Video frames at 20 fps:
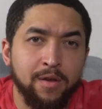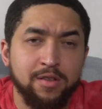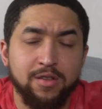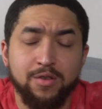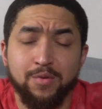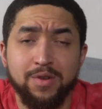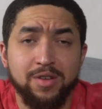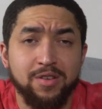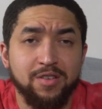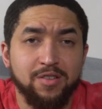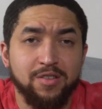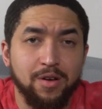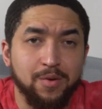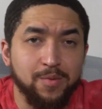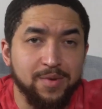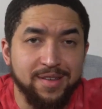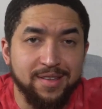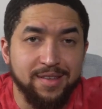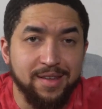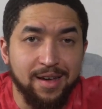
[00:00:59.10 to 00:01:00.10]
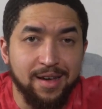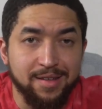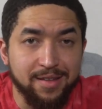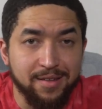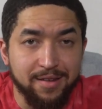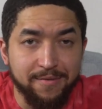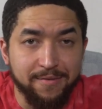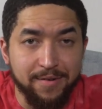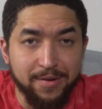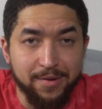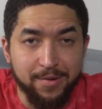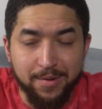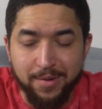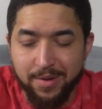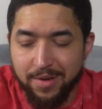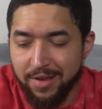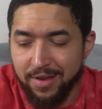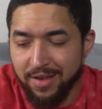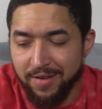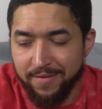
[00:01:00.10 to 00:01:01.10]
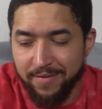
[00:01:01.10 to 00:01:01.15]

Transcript: So we'll just start with the size of the phone. It's a